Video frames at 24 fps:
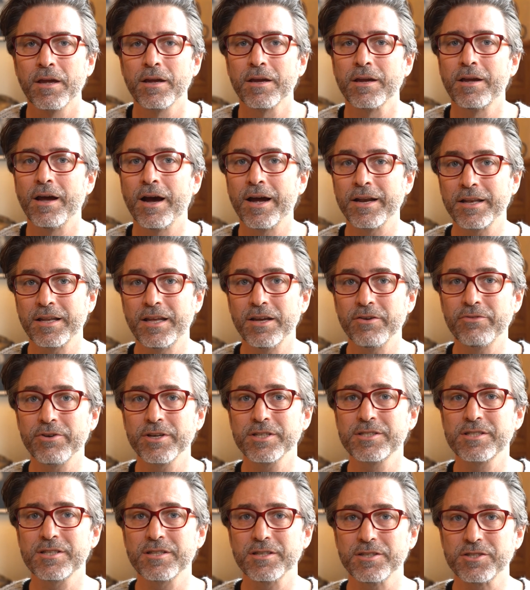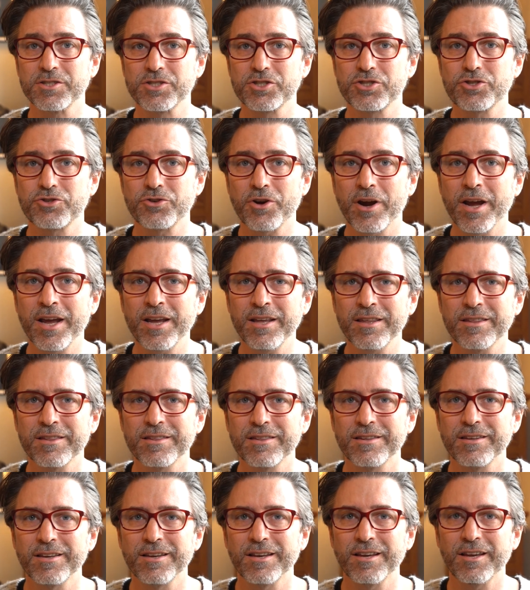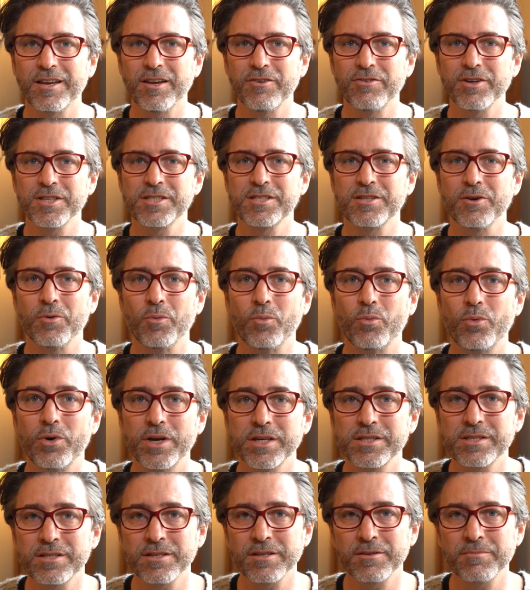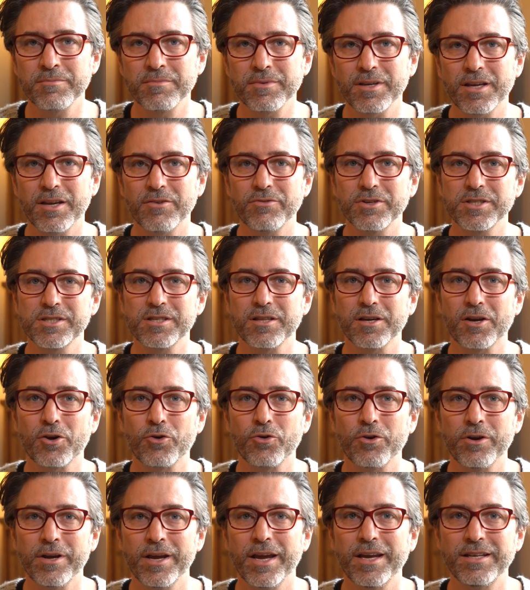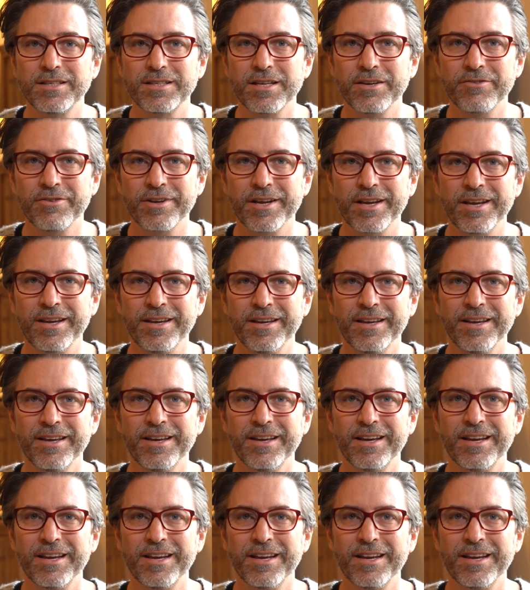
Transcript: God, give us the strength, give us the wisdom, give us the creativity,